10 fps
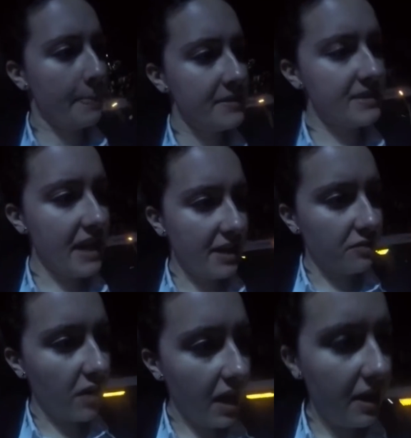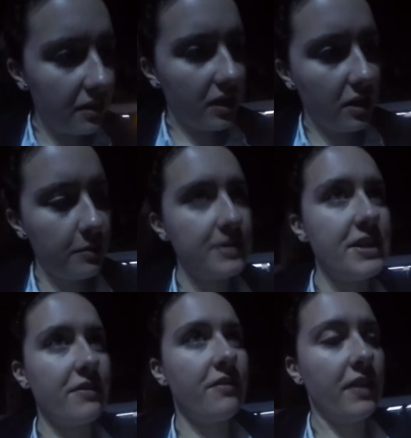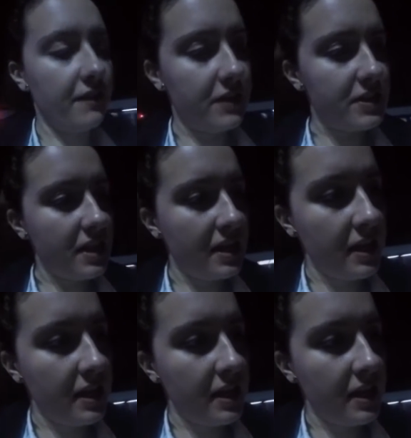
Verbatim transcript: set raw alcohol with different flavors